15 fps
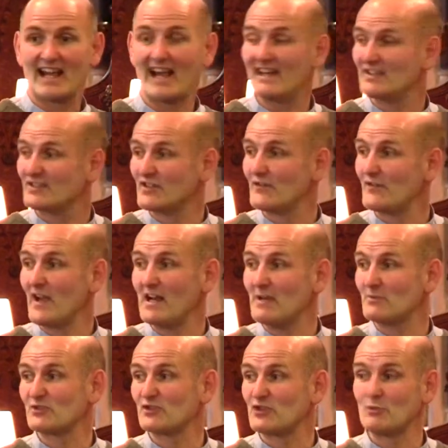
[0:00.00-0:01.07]
And it's
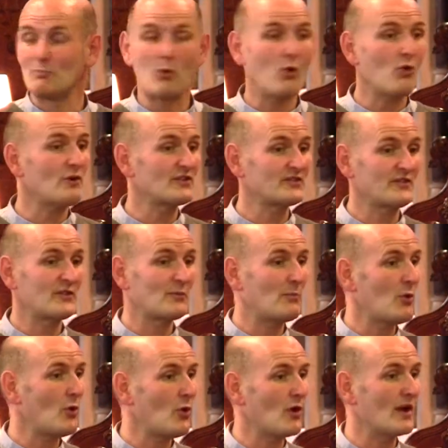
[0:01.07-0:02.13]
available to the poorest of the
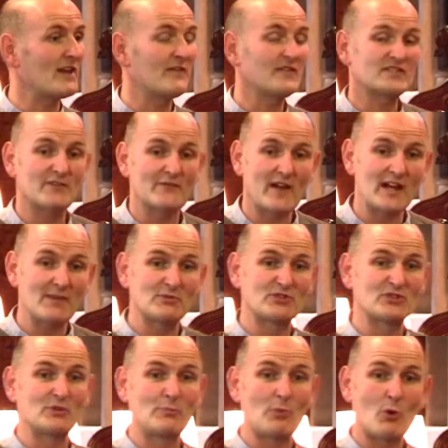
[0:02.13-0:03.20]
poor. And if it's available
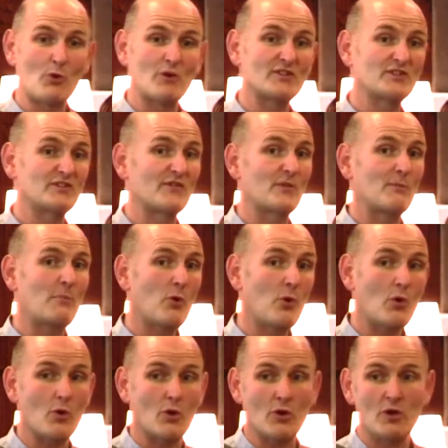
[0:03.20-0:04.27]
to the poorest of the
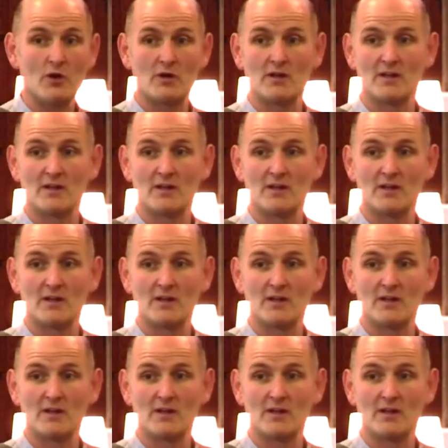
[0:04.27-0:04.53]
poor,